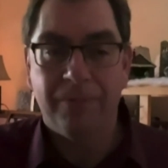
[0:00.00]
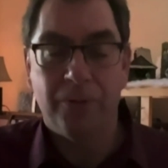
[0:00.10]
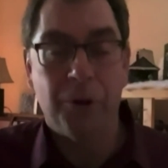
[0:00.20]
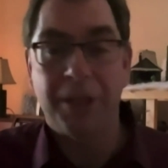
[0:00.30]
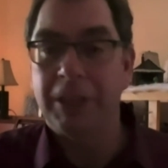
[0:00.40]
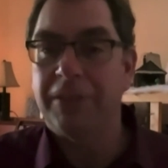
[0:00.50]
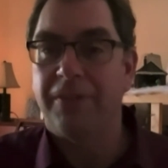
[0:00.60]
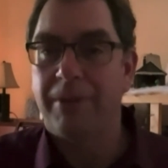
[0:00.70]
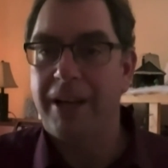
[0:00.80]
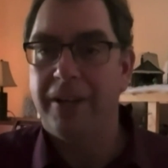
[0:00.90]
4 years
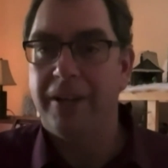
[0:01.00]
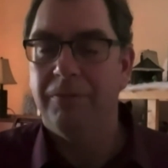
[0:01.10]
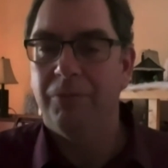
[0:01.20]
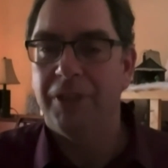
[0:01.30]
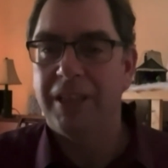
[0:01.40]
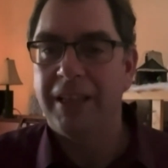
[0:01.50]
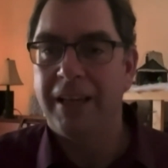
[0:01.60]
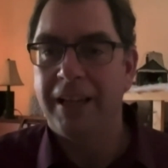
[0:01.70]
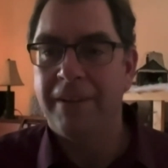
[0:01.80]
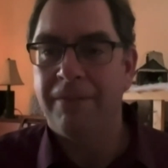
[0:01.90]
from now,
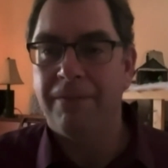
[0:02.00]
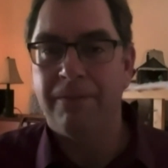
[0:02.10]
if